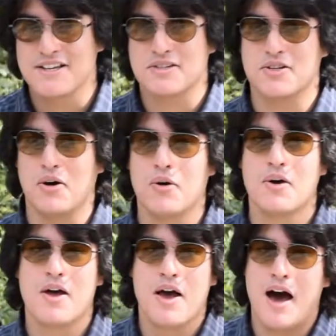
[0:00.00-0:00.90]
So
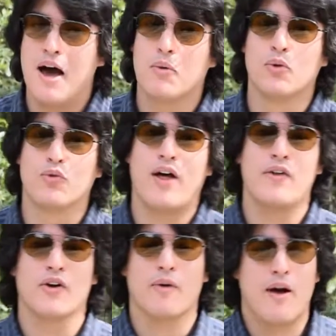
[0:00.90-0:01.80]
I would
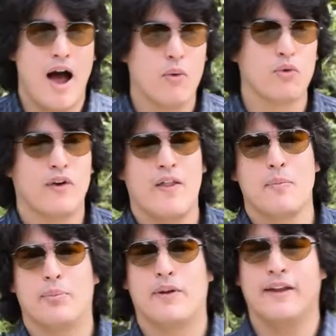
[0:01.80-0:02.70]
rather
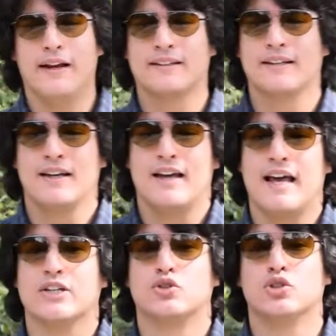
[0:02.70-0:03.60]
predict
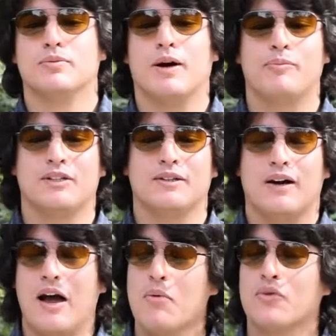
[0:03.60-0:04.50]
a
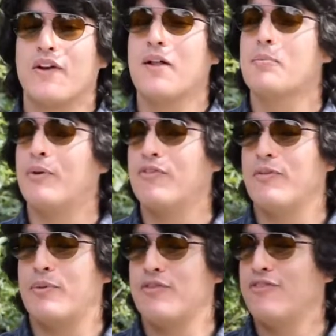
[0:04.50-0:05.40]
I would rather
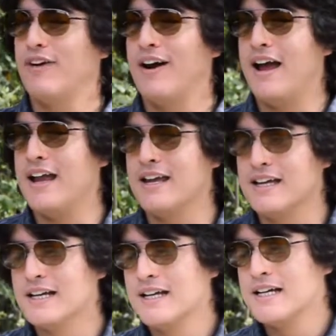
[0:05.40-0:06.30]
prefer a
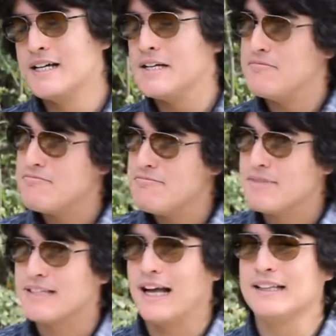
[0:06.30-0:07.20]

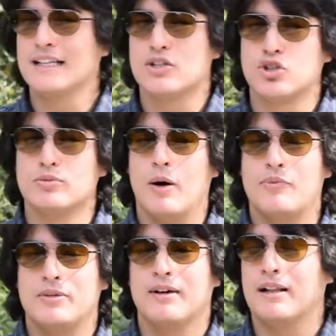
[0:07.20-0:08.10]
slightly
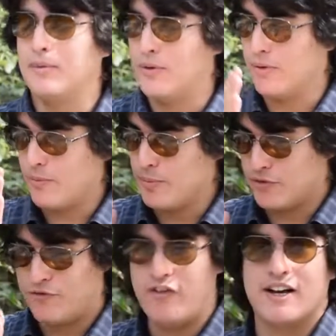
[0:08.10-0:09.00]
suboptimal but
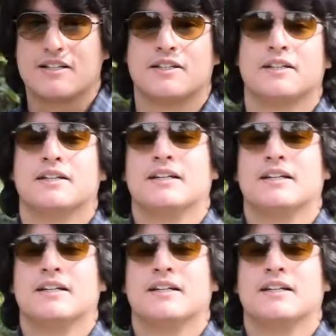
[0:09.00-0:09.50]
fixed